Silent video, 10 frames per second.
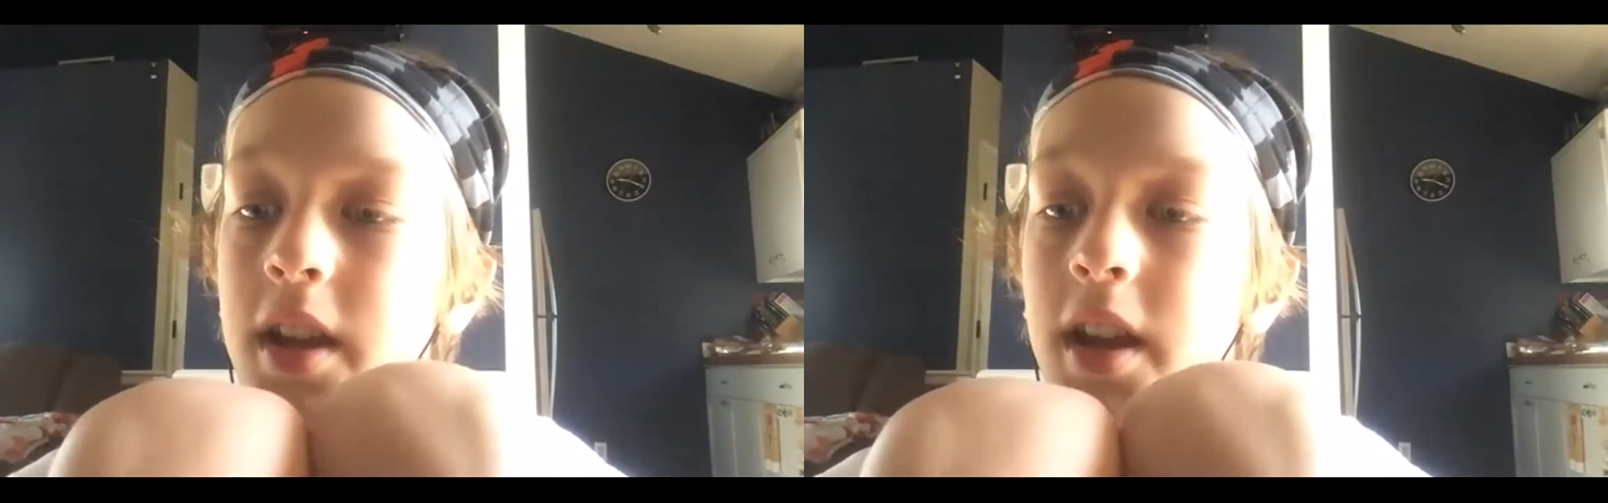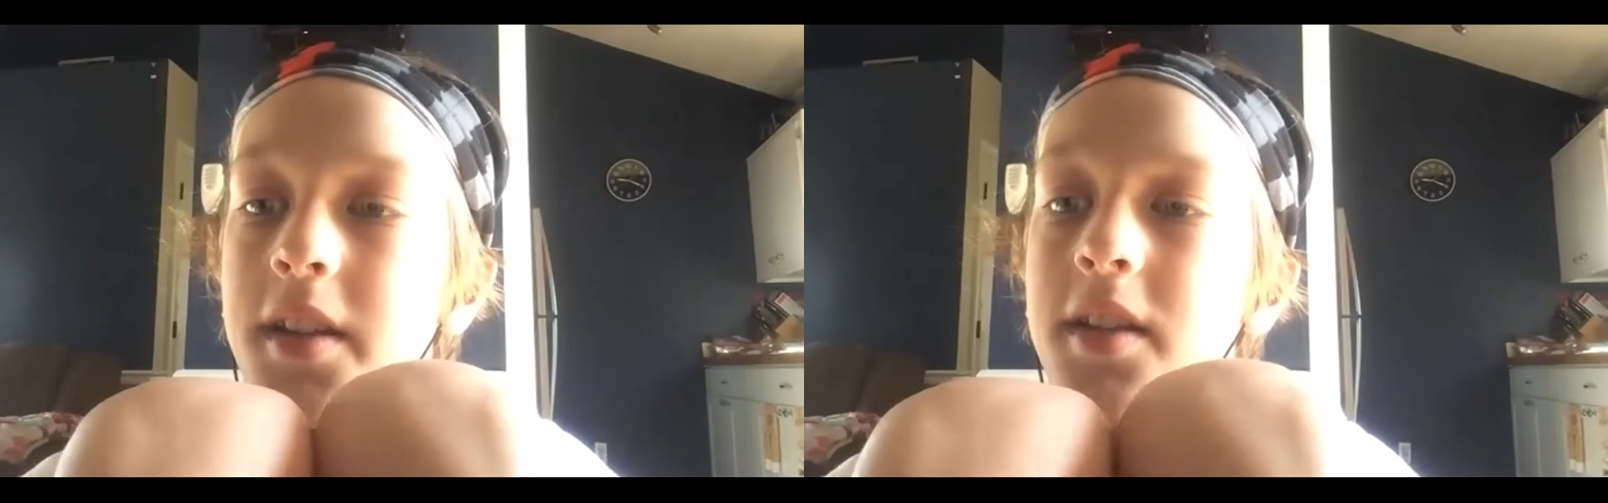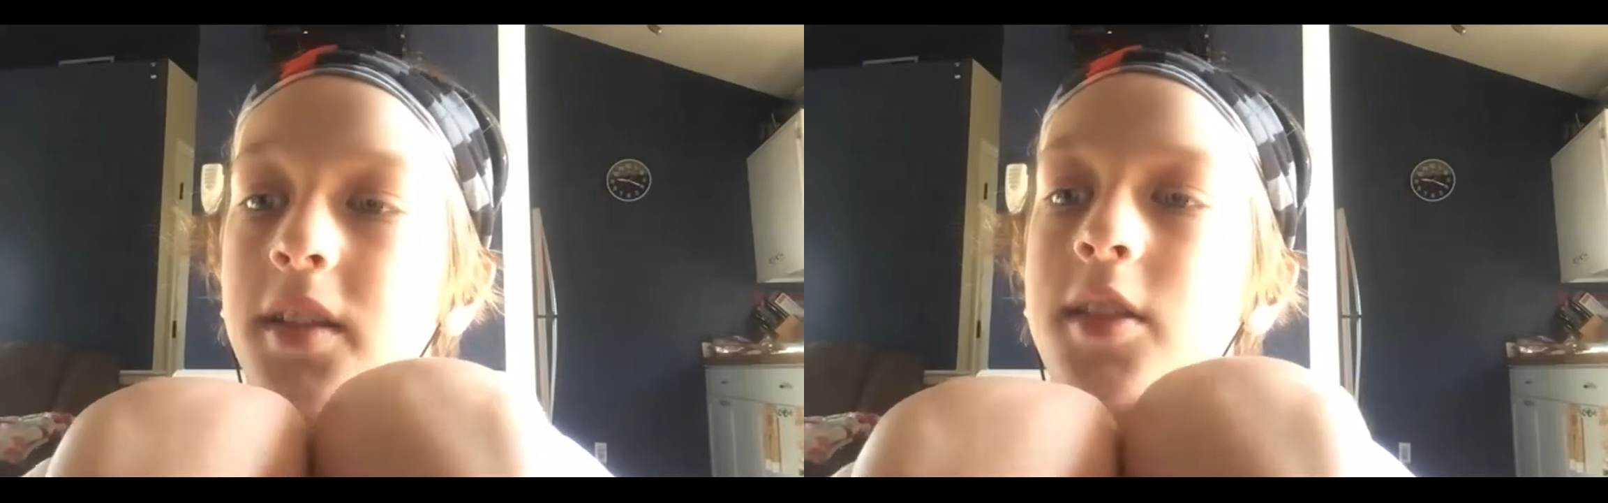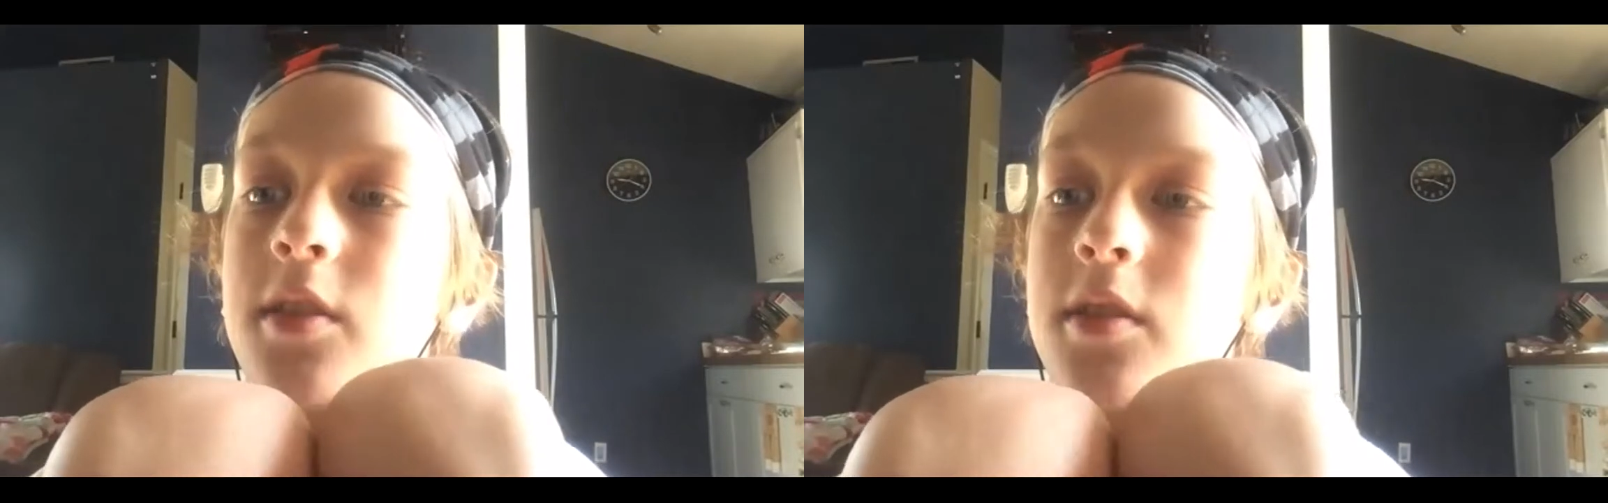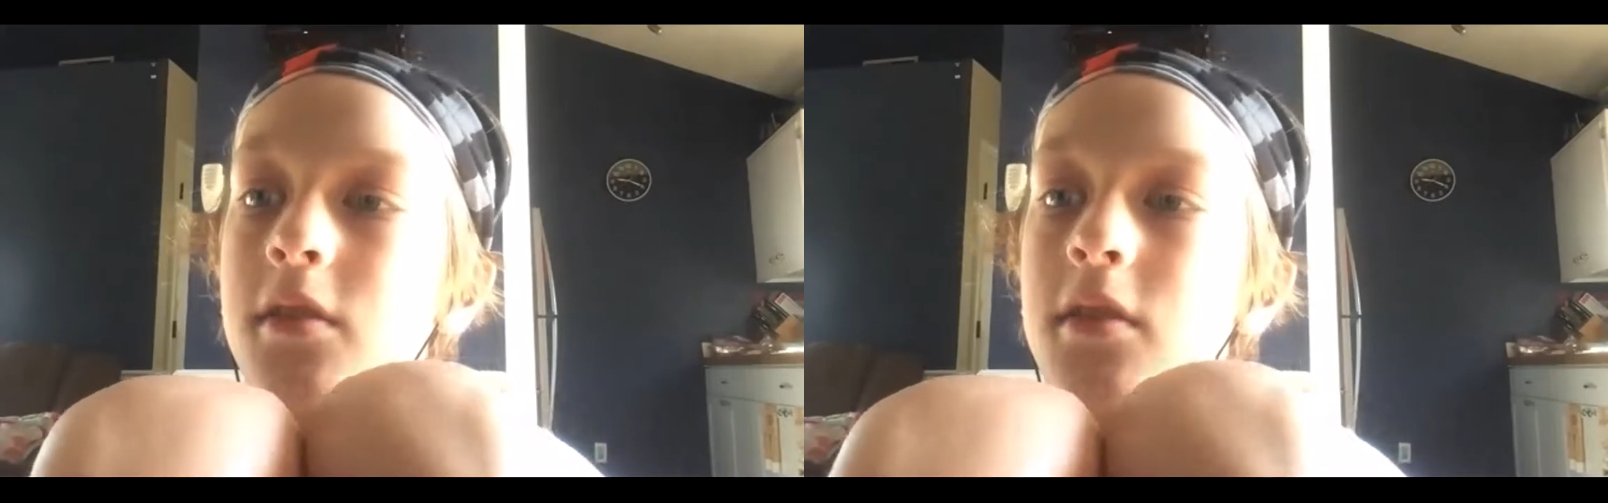it gets
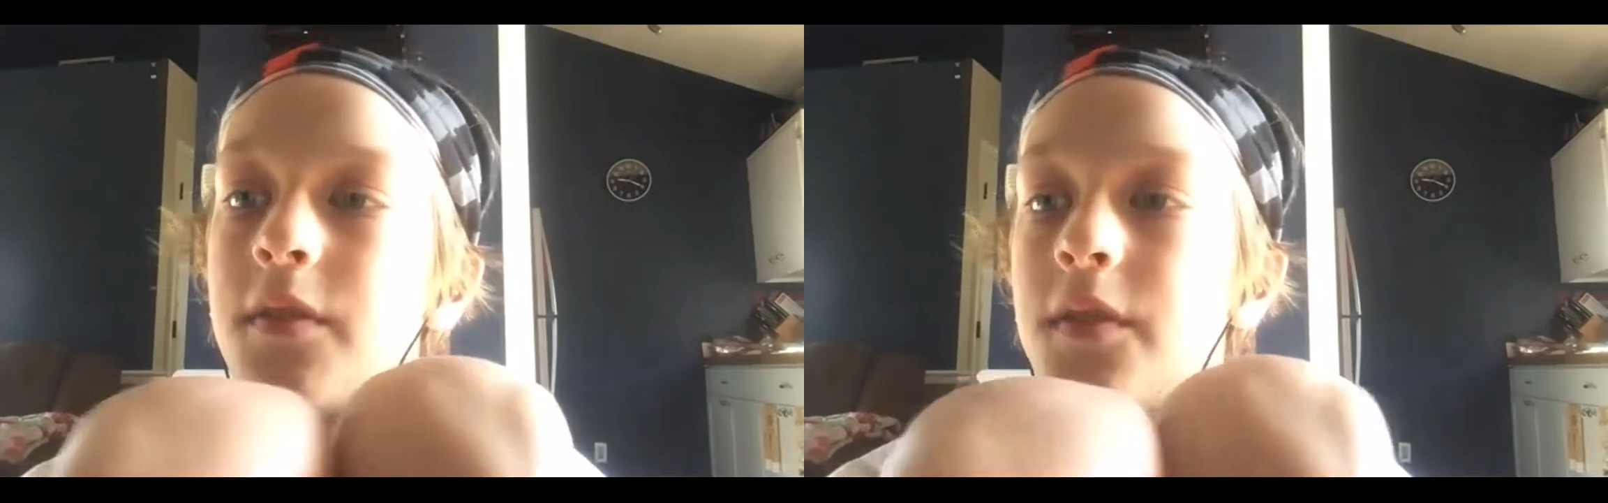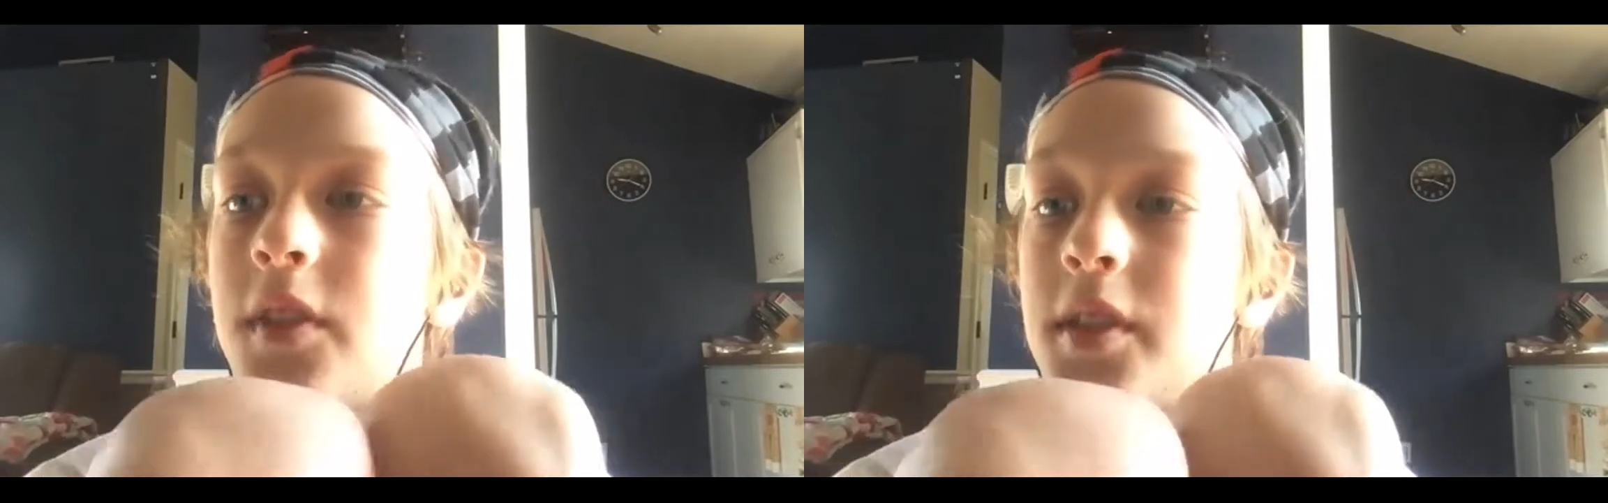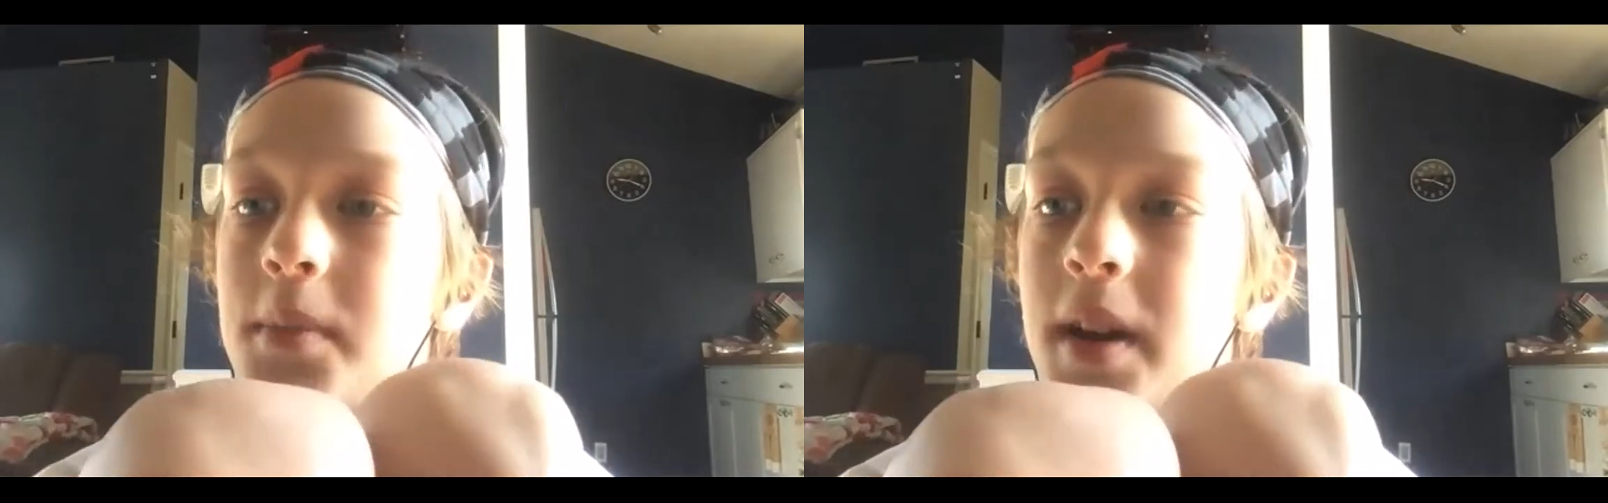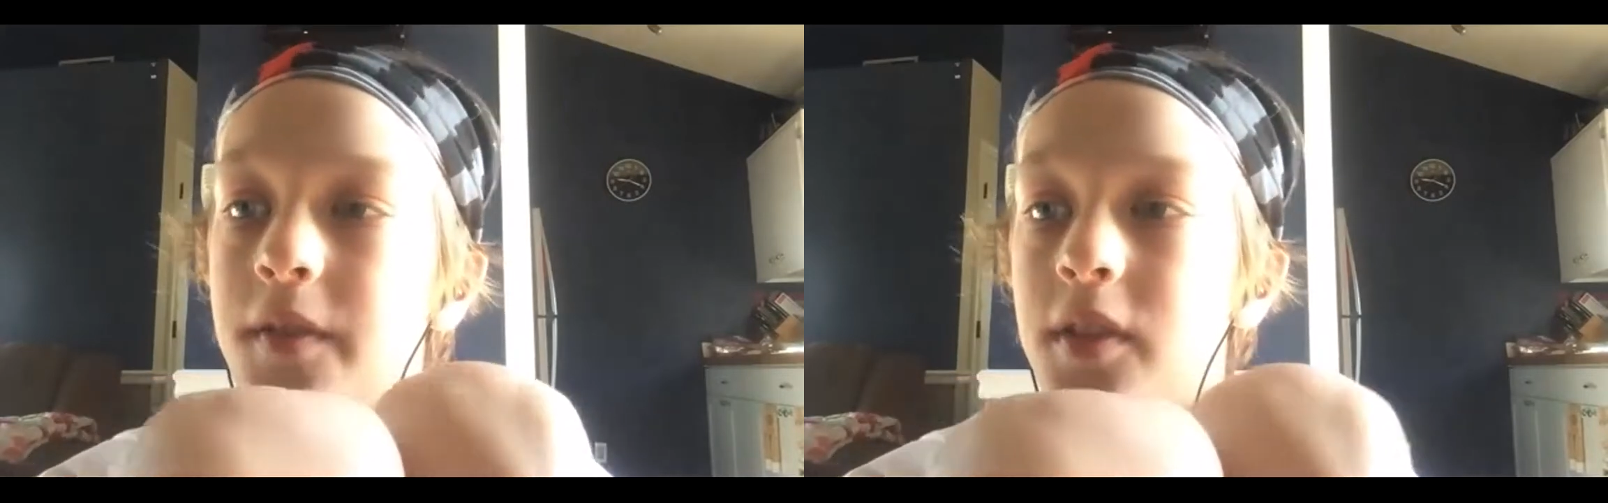too cold for the